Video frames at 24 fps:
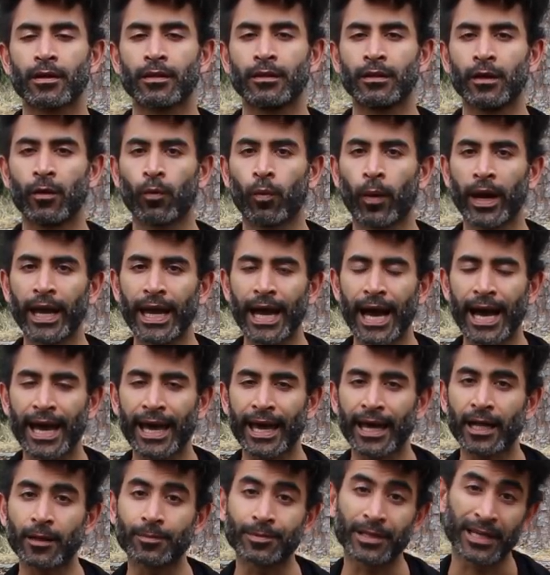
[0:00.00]
the way I
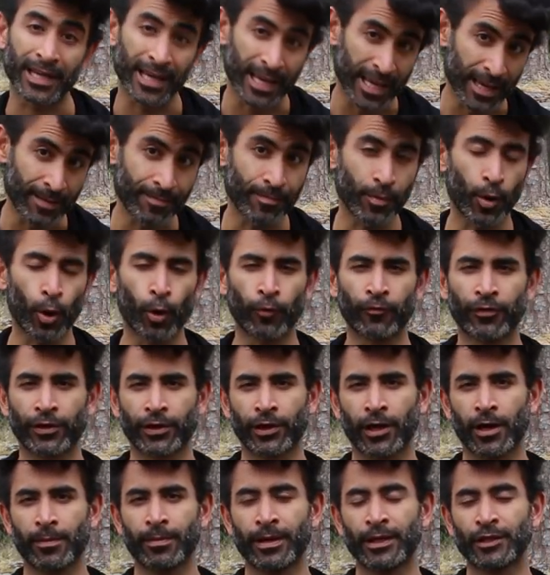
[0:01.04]
helped him
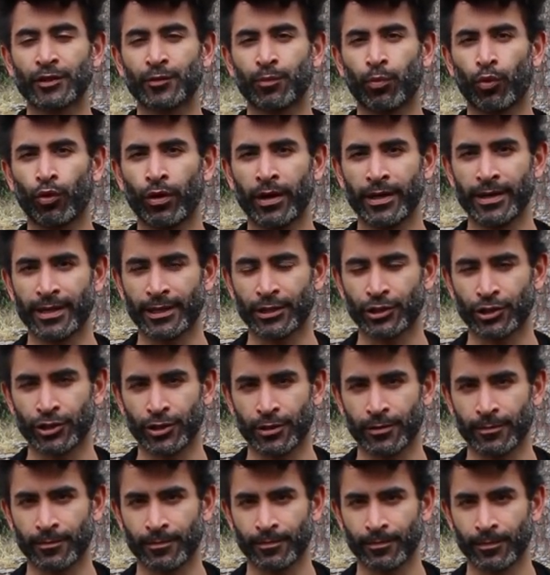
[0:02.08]
overcome his porn
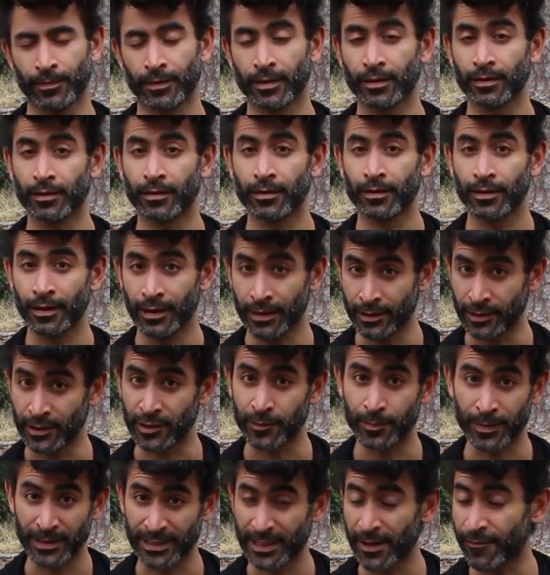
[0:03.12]
addiction, his
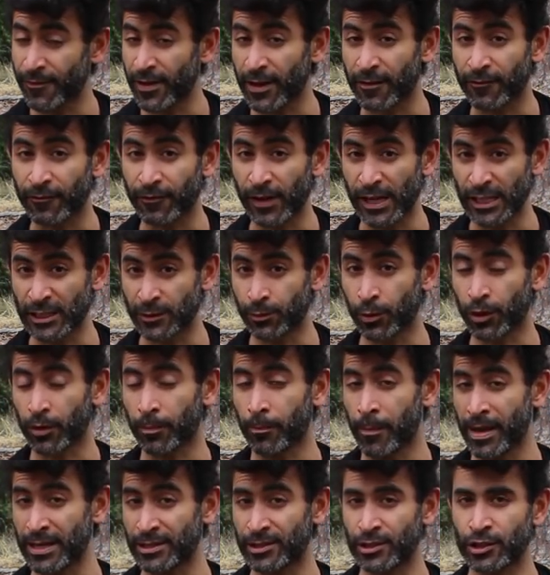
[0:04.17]
specific Facebook
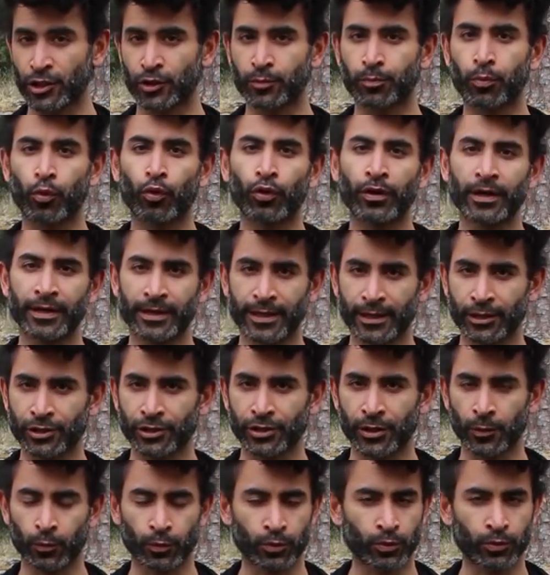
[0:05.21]
message porn
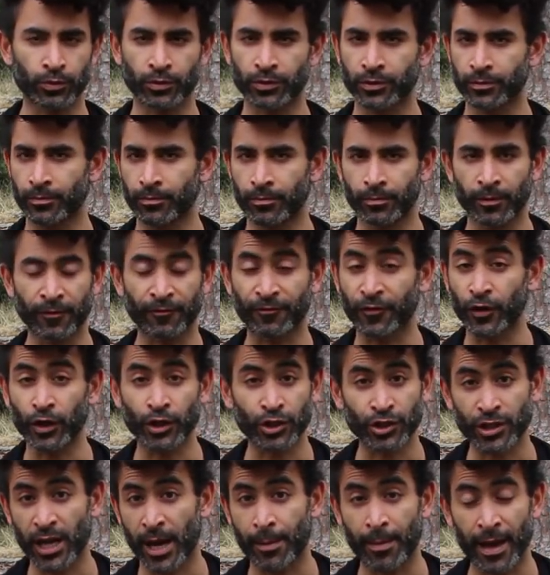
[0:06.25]
addiction, which was the
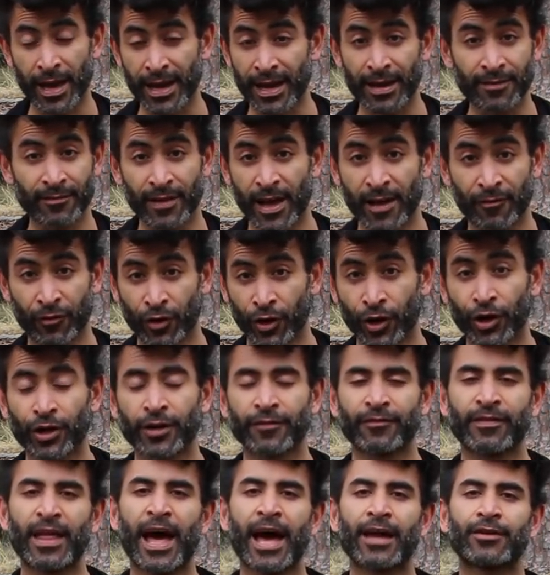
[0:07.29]
first time I'd ever heard
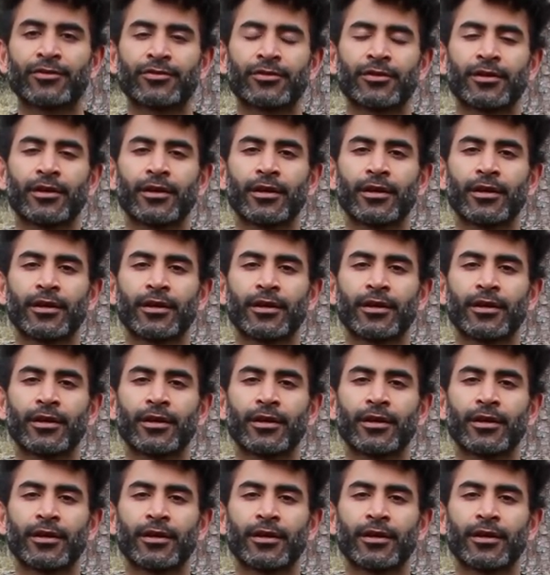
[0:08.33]
of that,